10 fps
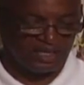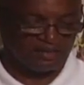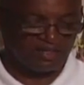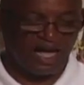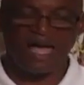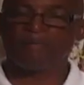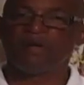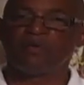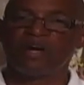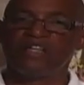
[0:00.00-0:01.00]
He said, I am
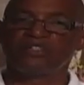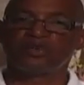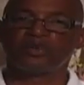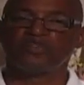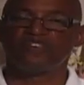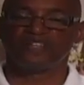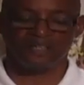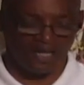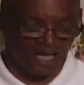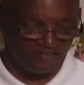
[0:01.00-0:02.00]
the way, the truth, and
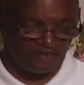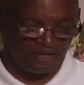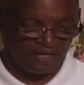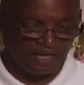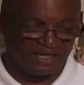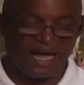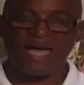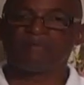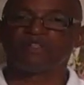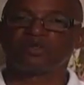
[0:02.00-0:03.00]
the life, and
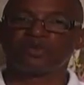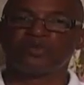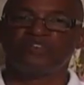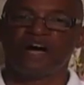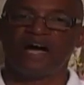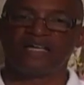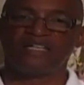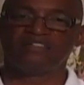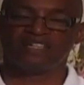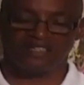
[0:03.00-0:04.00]
I am the true vine.
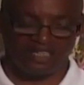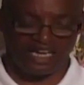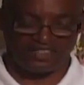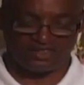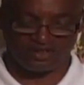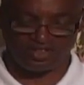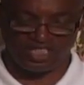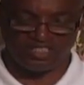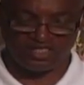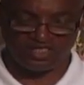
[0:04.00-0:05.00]
He's a connection. So
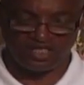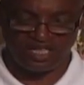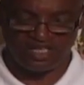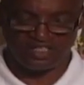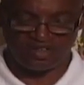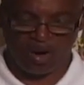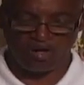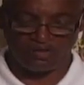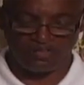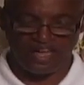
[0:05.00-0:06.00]
Jesus is
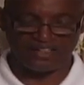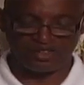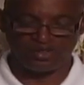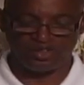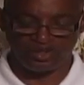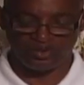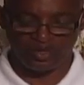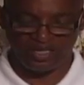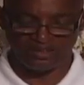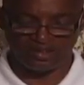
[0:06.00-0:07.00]
all of that to
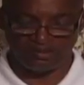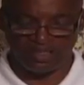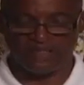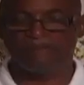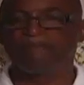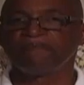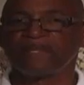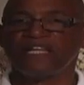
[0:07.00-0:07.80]
you and to me.